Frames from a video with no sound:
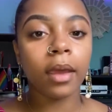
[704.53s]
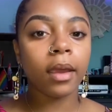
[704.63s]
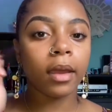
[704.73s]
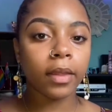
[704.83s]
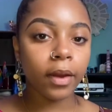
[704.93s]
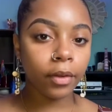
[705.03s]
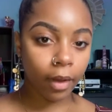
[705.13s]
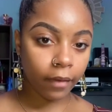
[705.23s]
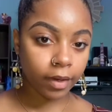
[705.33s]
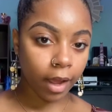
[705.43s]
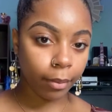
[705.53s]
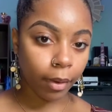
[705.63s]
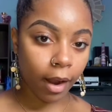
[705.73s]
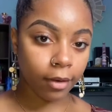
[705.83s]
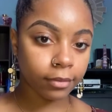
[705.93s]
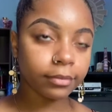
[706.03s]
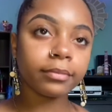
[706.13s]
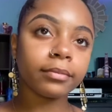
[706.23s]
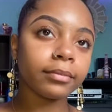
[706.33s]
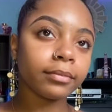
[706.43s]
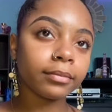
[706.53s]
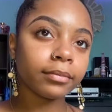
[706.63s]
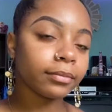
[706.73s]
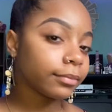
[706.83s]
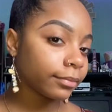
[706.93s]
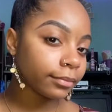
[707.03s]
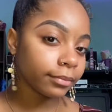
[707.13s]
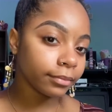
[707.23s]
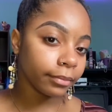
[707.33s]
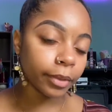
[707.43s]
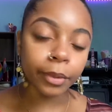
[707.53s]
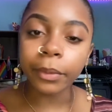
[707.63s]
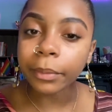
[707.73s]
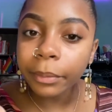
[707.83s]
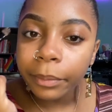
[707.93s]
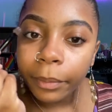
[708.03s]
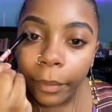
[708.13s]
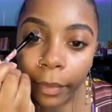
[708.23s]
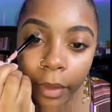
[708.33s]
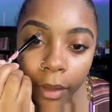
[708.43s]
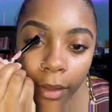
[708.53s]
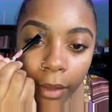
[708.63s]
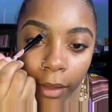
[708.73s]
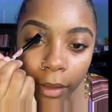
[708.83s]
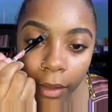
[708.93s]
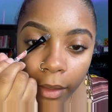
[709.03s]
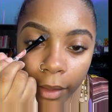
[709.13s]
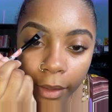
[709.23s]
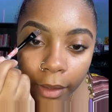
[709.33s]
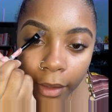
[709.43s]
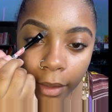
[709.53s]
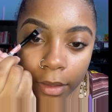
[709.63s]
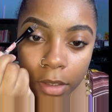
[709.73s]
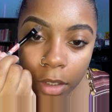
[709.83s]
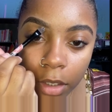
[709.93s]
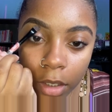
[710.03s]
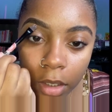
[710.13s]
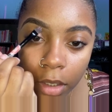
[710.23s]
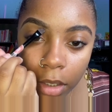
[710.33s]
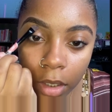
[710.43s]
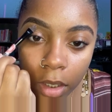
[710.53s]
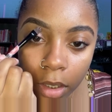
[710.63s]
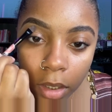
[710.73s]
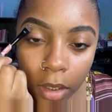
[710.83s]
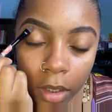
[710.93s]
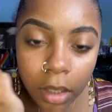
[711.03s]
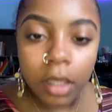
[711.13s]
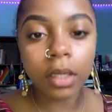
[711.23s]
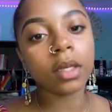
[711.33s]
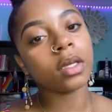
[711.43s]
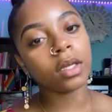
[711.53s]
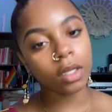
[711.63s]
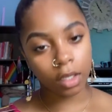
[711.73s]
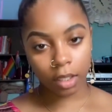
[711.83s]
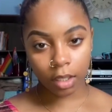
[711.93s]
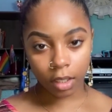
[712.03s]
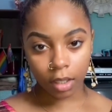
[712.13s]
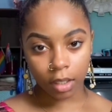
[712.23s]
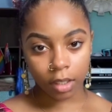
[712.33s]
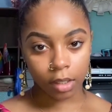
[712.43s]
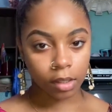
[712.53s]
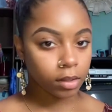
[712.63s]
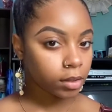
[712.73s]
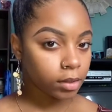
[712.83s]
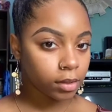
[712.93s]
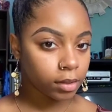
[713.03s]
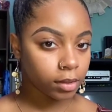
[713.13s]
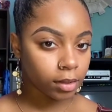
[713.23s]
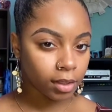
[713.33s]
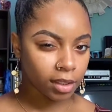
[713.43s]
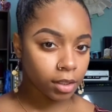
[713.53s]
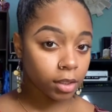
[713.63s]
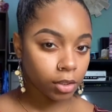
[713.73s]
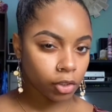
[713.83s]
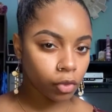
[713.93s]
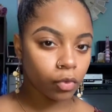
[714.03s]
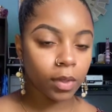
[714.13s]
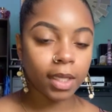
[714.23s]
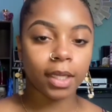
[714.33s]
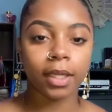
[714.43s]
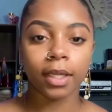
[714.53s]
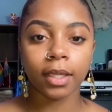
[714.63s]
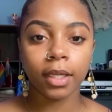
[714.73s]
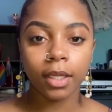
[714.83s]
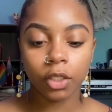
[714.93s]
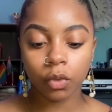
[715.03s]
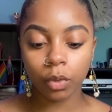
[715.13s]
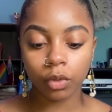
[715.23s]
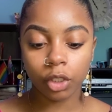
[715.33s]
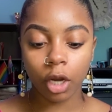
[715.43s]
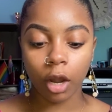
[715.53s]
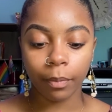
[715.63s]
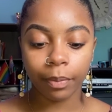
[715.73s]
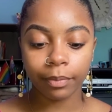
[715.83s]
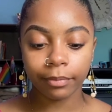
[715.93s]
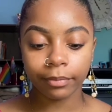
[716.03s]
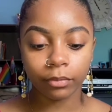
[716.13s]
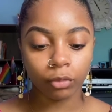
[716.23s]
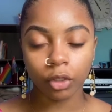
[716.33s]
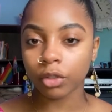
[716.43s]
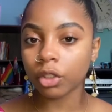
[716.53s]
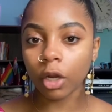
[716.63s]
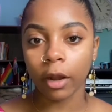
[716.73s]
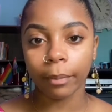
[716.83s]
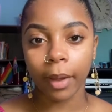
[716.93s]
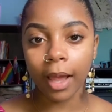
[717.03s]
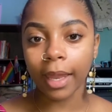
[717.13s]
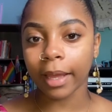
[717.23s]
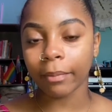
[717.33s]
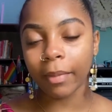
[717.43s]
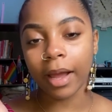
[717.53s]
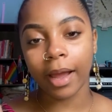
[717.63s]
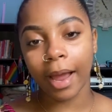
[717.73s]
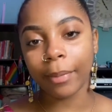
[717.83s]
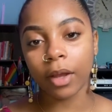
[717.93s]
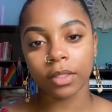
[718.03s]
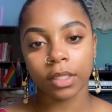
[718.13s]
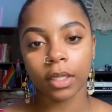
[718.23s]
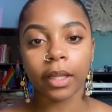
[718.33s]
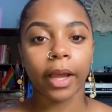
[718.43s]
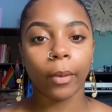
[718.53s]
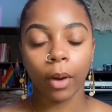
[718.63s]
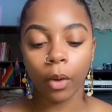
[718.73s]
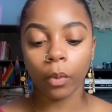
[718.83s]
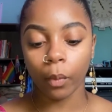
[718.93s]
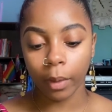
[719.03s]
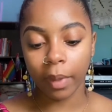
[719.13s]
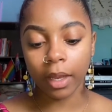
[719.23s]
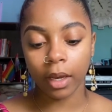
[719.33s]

And there you have an eyebrow. Boom. Yes, sir. Yeah. Get into it. It's real sharp. Real sharp. I like my eyebrows to look like grown women,